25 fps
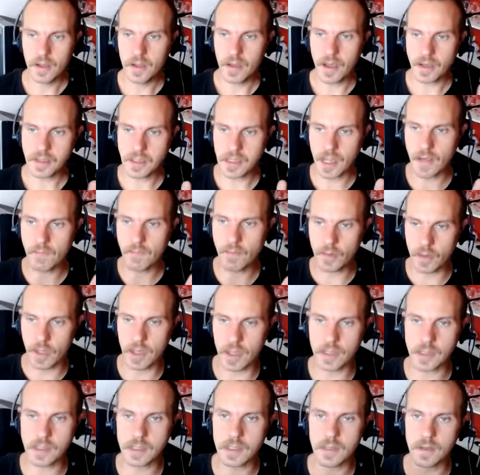You actually have a
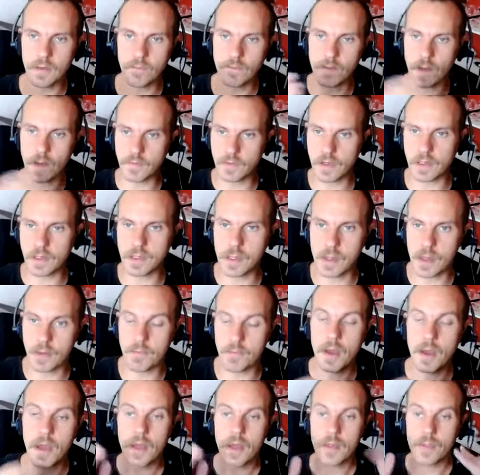list. You've given it to
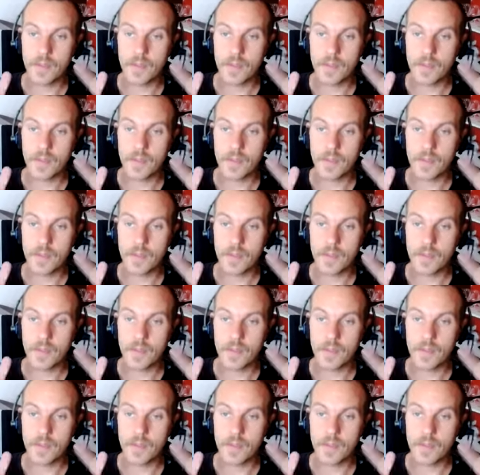them.